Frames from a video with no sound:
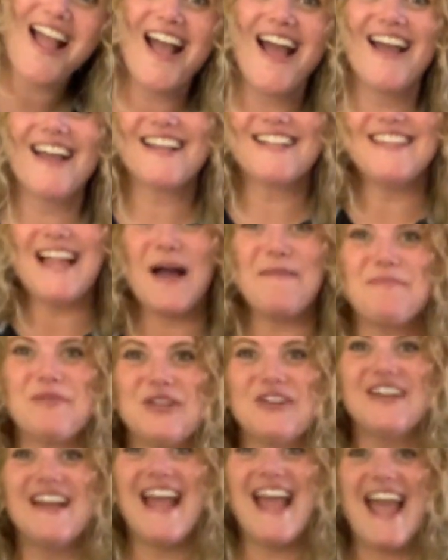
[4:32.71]
Clap
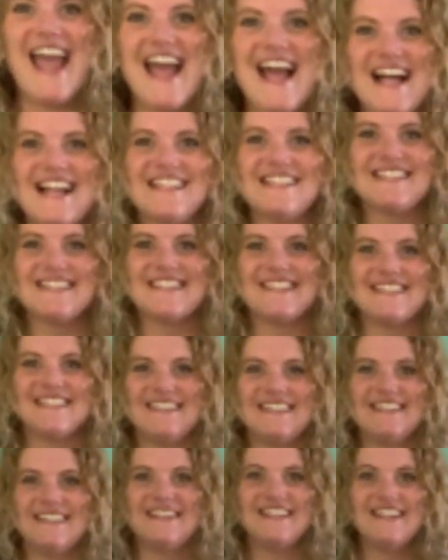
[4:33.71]
your hands.
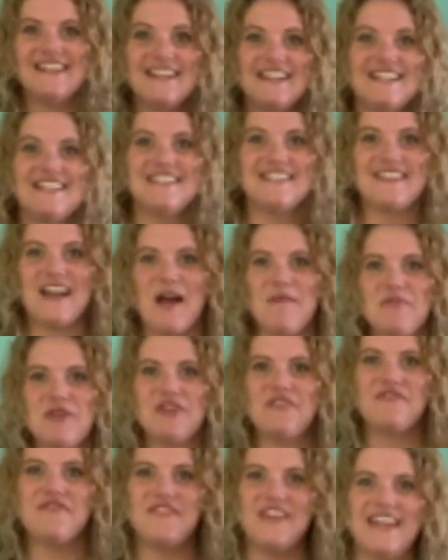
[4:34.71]
Stomp
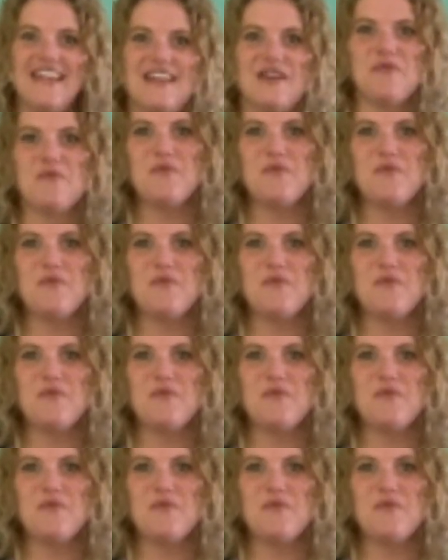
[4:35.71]
your feet.